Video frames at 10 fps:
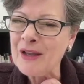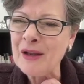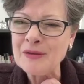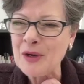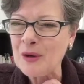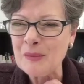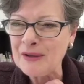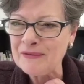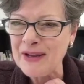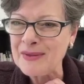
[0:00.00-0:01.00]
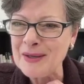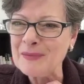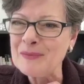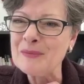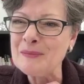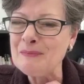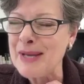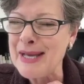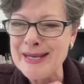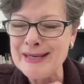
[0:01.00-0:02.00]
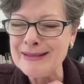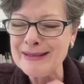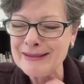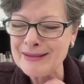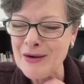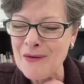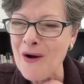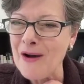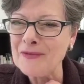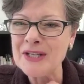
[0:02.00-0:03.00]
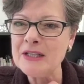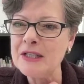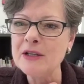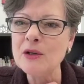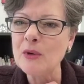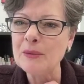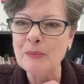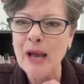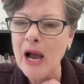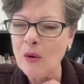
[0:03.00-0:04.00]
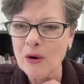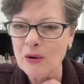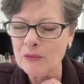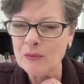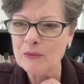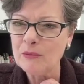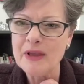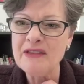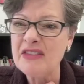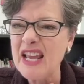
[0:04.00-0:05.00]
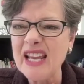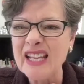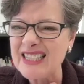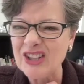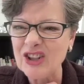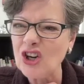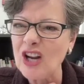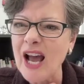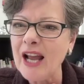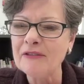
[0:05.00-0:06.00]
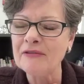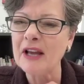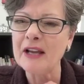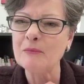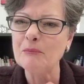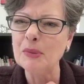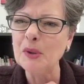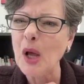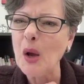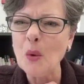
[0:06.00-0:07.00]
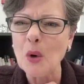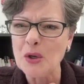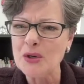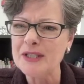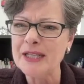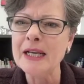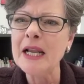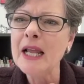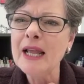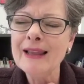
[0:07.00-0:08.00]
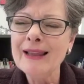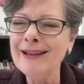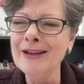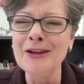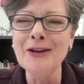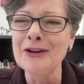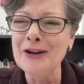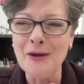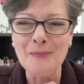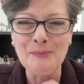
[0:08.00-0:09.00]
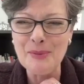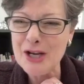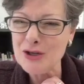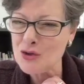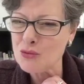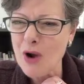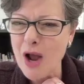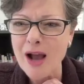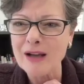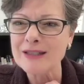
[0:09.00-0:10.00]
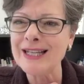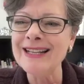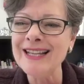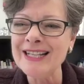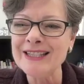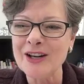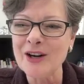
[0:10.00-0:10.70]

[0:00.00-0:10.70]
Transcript: talk about the fact that men so often deal with power things in their life, like blowers and big trucks and things that are